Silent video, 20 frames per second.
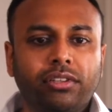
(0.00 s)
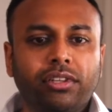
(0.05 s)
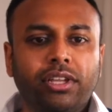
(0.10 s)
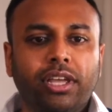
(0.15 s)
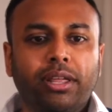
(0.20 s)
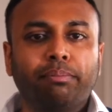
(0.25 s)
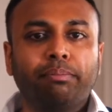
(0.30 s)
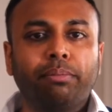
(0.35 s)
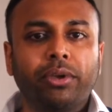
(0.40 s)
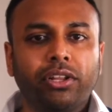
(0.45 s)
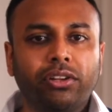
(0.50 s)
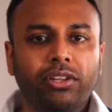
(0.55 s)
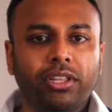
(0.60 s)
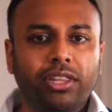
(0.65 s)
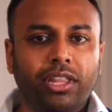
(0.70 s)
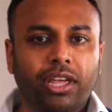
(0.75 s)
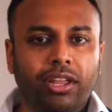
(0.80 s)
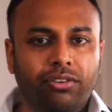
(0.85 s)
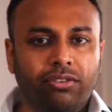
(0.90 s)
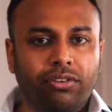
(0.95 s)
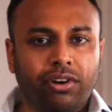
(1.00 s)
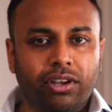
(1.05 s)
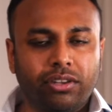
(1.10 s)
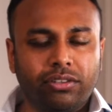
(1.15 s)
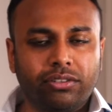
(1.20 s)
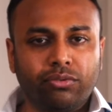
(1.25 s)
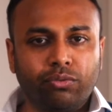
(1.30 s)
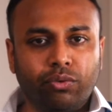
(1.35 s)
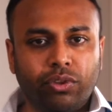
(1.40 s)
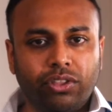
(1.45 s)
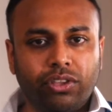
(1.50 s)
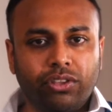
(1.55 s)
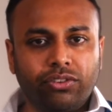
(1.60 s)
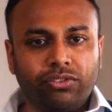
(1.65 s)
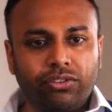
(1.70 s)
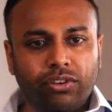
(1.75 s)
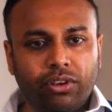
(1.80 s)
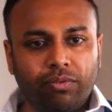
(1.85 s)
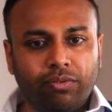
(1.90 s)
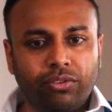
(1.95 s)
and building that trust with
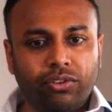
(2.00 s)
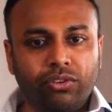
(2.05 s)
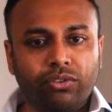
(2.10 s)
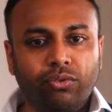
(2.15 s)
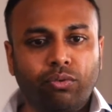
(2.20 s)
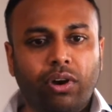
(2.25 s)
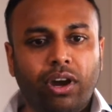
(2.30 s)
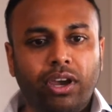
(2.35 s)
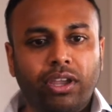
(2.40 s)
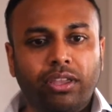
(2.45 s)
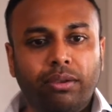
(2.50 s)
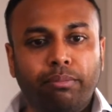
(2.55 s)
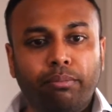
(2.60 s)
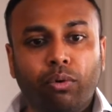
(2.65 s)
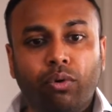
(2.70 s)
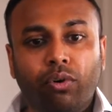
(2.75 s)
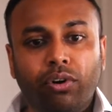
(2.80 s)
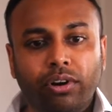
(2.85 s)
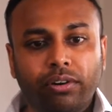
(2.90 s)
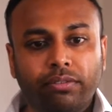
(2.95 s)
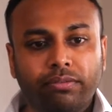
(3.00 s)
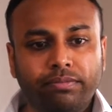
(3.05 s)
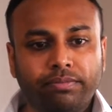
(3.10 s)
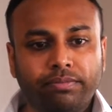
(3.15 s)
consumers is quite important.